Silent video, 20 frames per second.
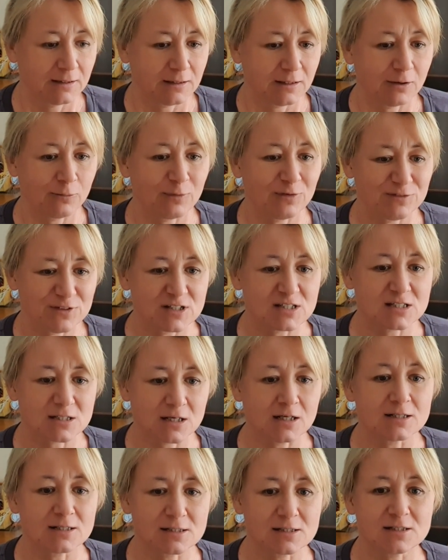Like we've
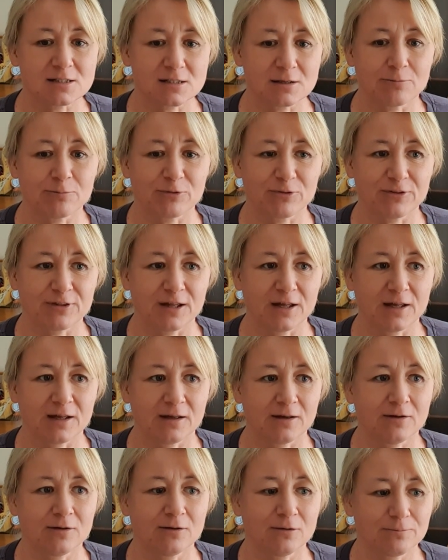discussed
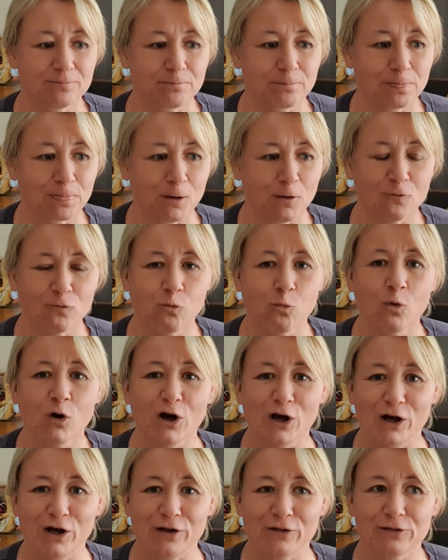something of
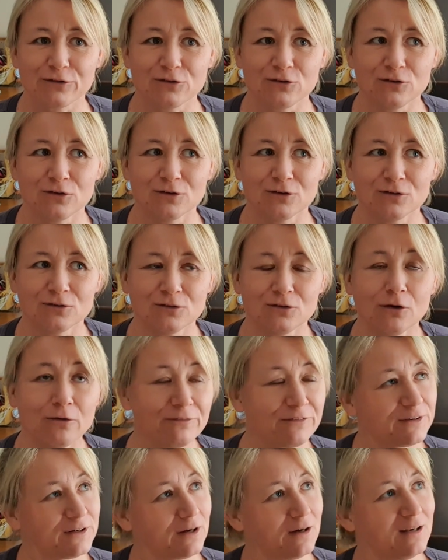worth.
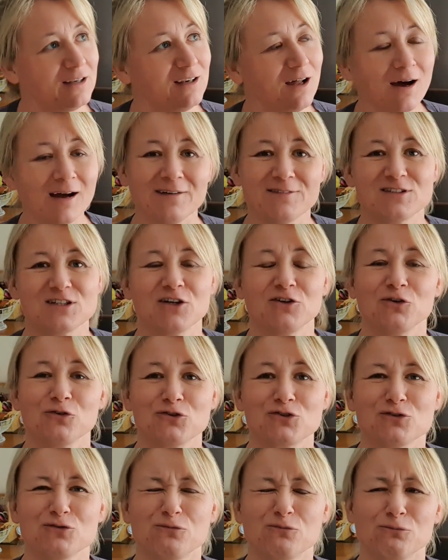Not that our lives are
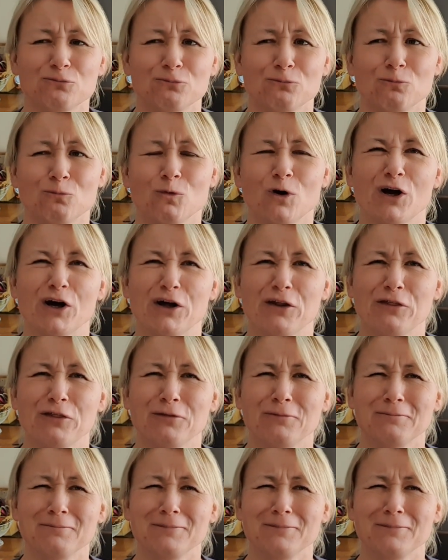not of worth.